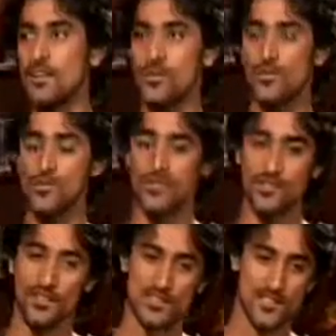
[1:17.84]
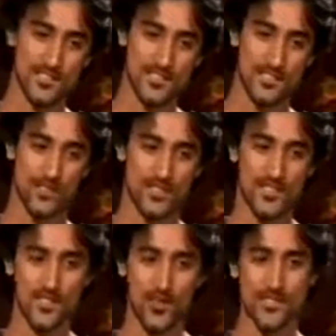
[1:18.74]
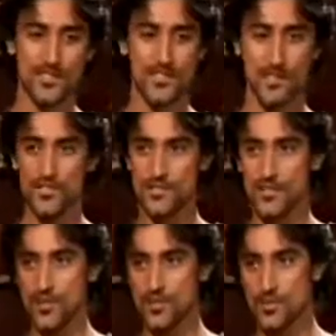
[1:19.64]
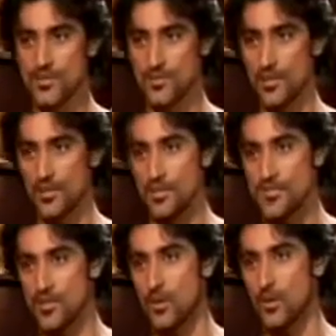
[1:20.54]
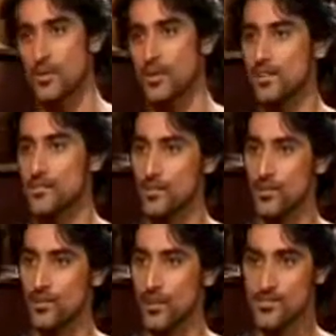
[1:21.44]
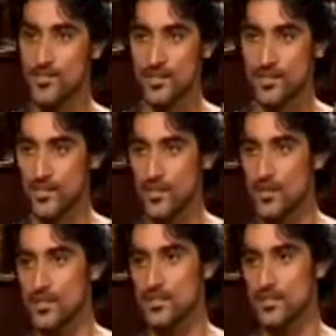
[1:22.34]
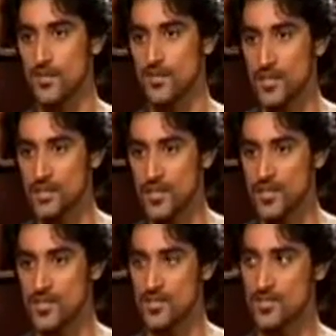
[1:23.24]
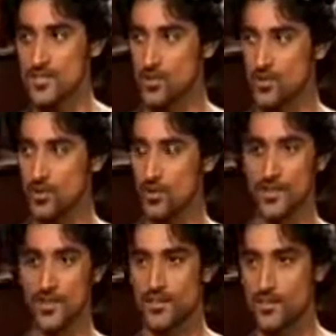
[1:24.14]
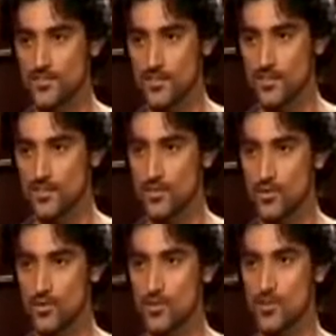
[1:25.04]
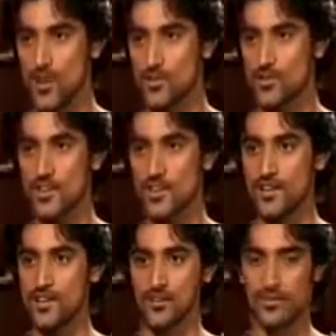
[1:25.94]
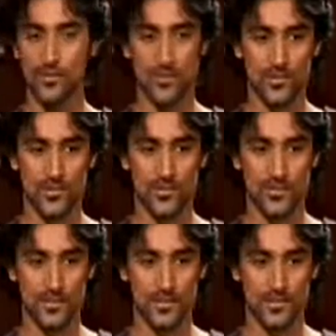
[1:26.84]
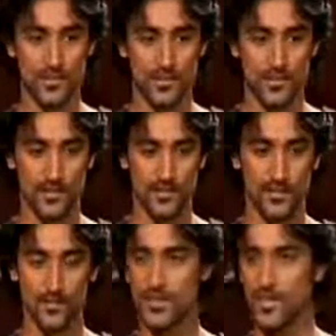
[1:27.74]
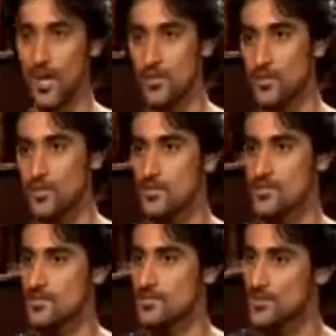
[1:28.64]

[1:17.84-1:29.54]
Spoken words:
Yeah, it's just, you know, it's that constant, because you've heard so many stories in Bombay and you constantly hear about stuff that's happening in Kashmir. So when you go there and there's huge crowds there and, you know, you're shooting with the army which